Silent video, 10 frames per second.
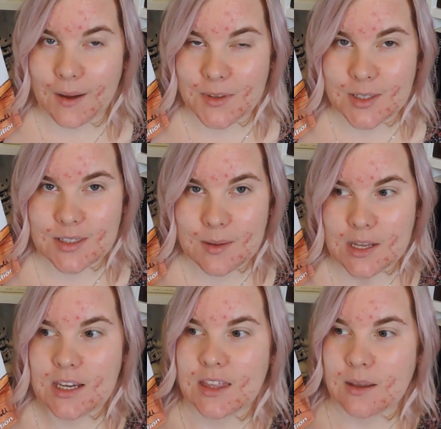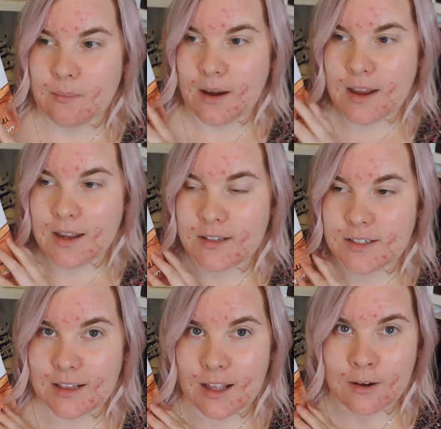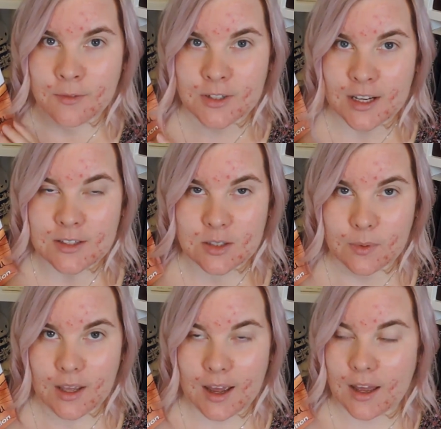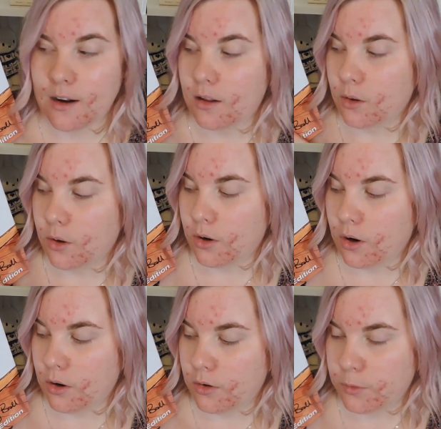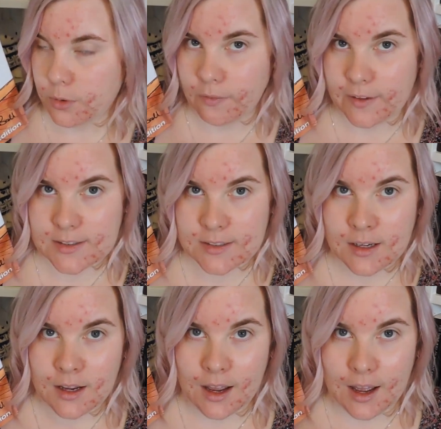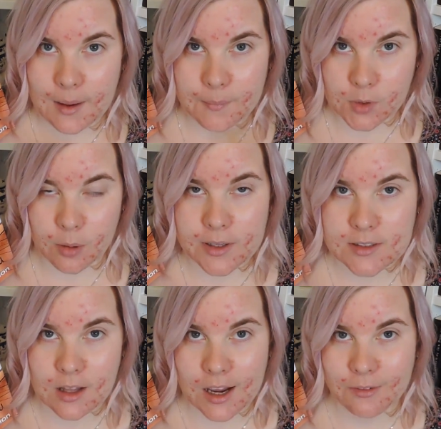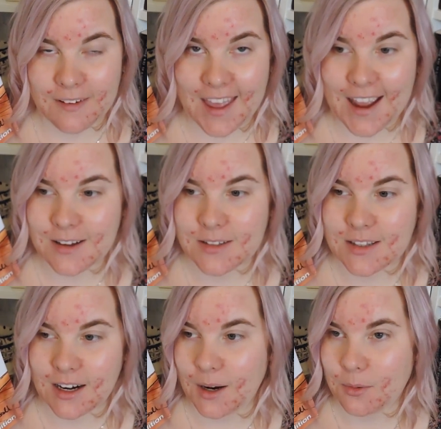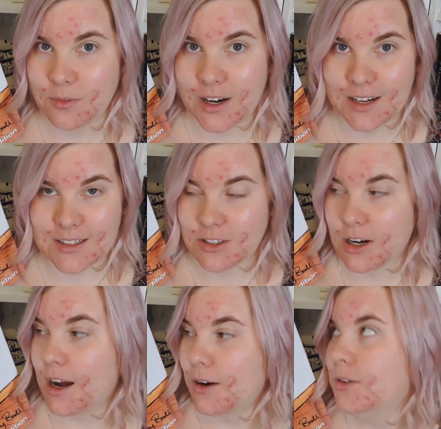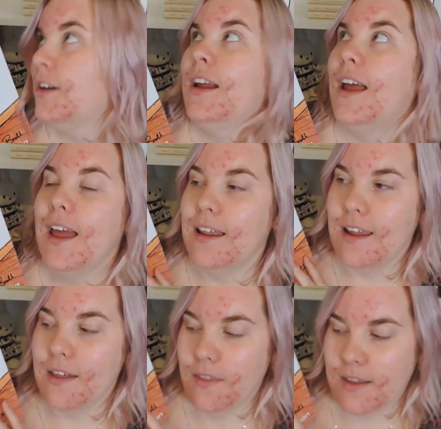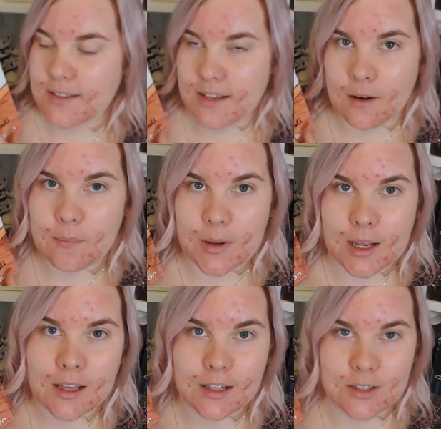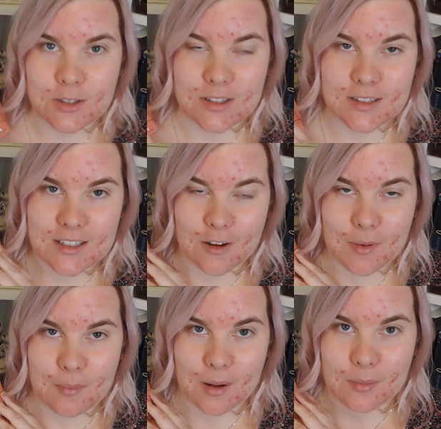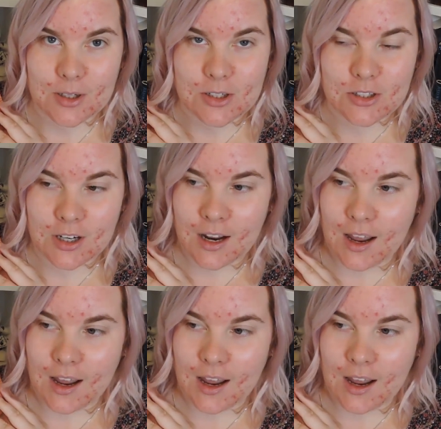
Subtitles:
This is something that my dad loved, and so we had a lot of Four Flats comics lying around the house that I would read as a child, and now that these kind of big editions have been published